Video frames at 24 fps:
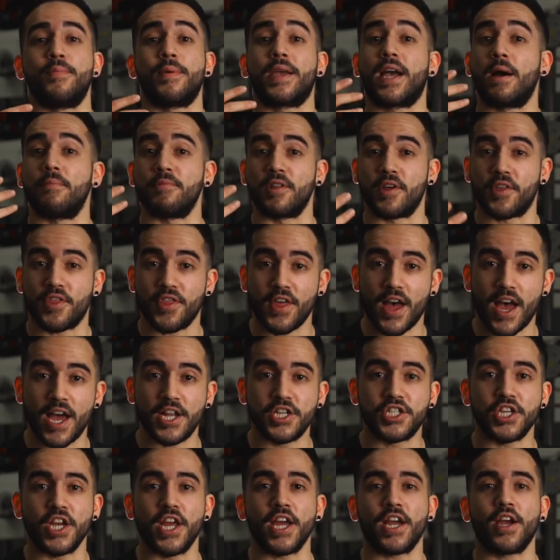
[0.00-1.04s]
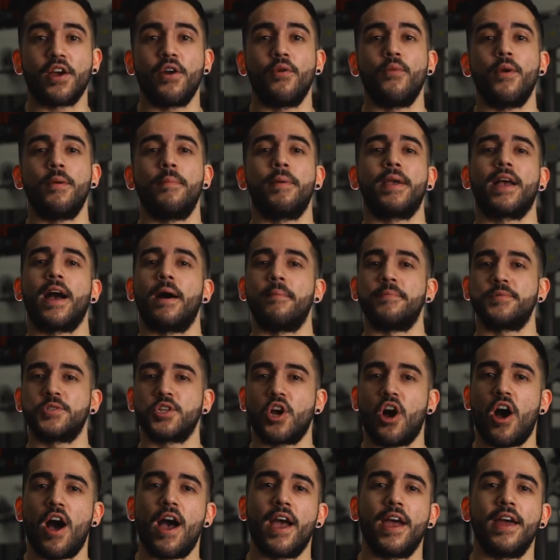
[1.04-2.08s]
become lethargic, we become
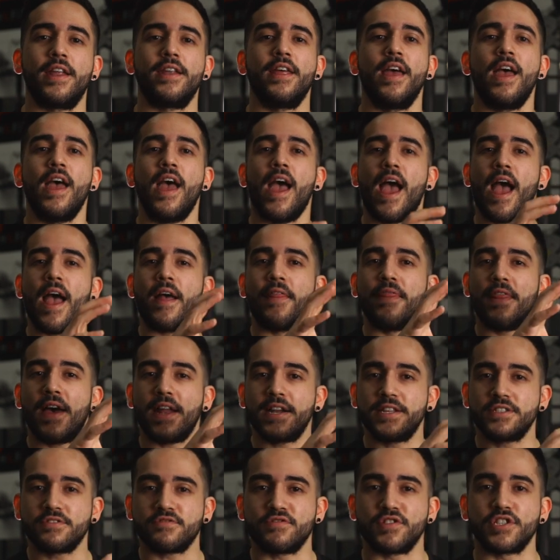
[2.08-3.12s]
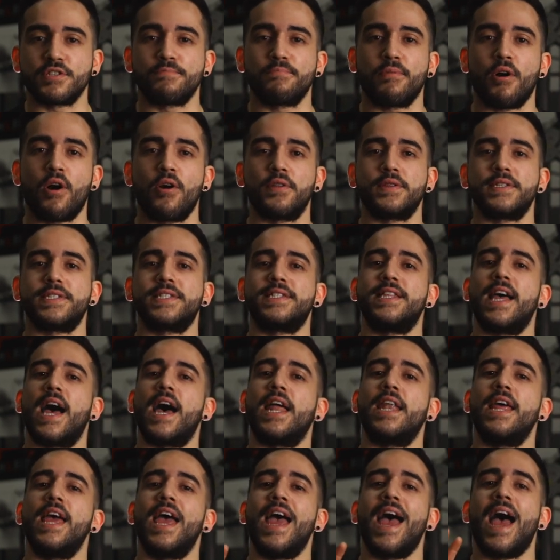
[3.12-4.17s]
tired, and that is a response
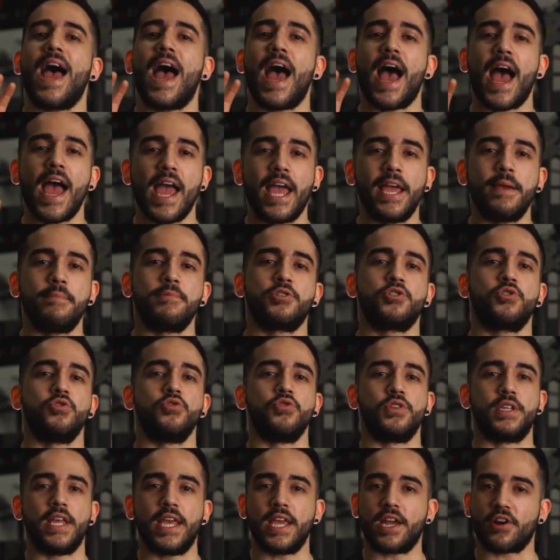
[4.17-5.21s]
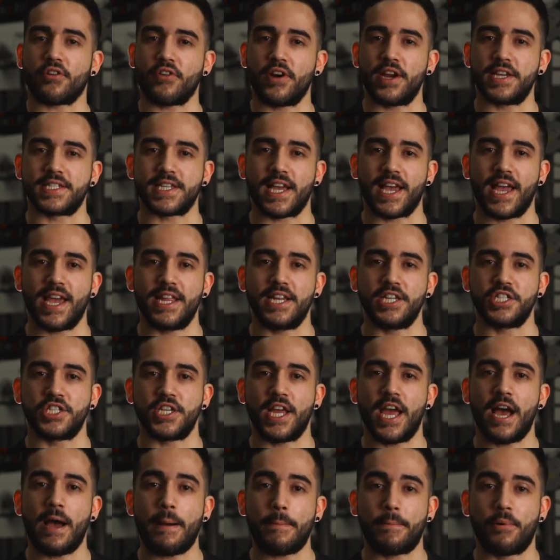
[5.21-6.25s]
that aims to decrease our
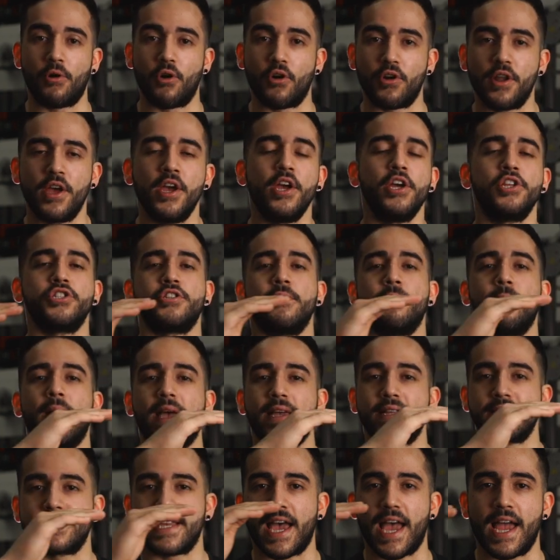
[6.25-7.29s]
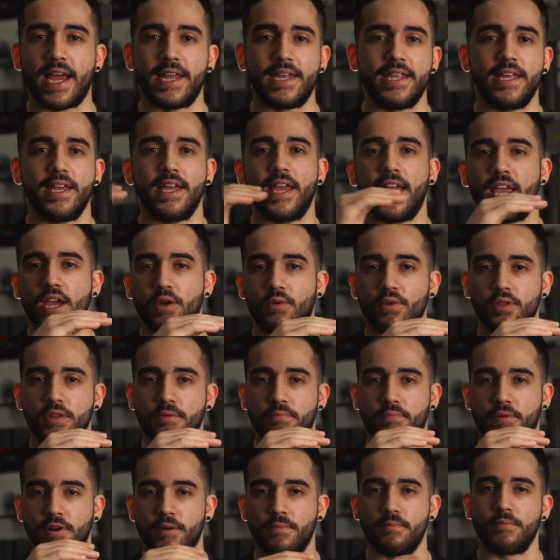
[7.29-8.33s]
energy output to maintain
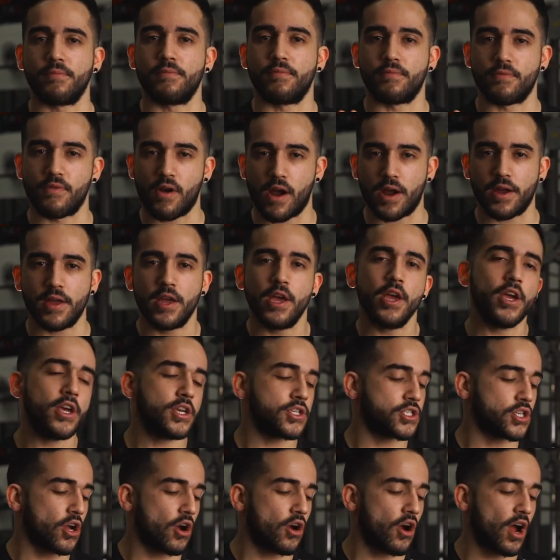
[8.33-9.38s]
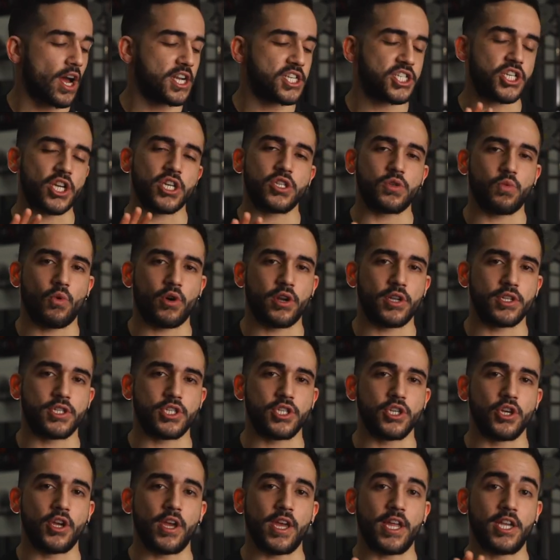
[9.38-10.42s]
equilibrium, right? So I just wanted
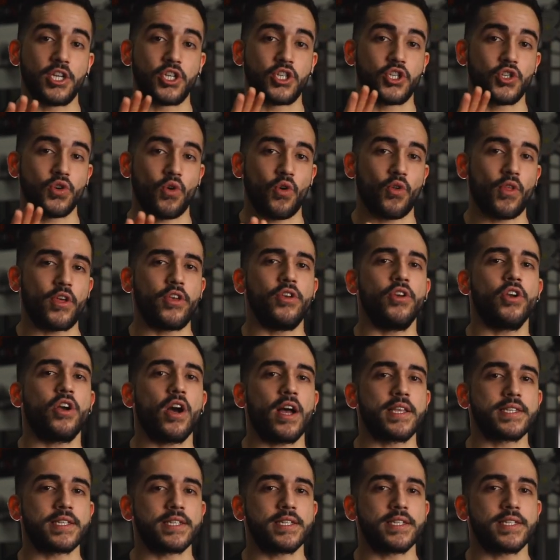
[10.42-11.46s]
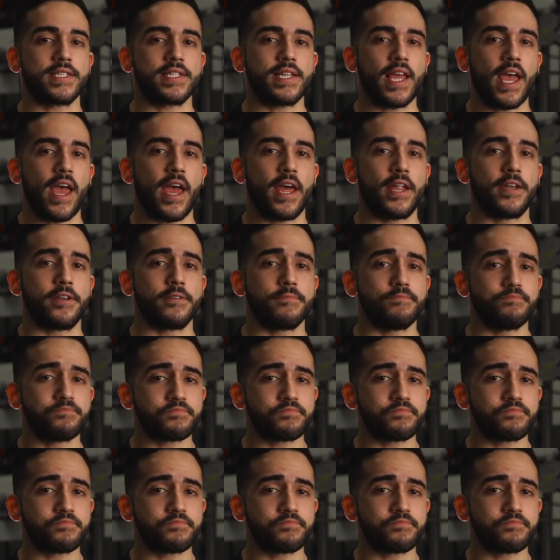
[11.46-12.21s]
to ensure that you guys understand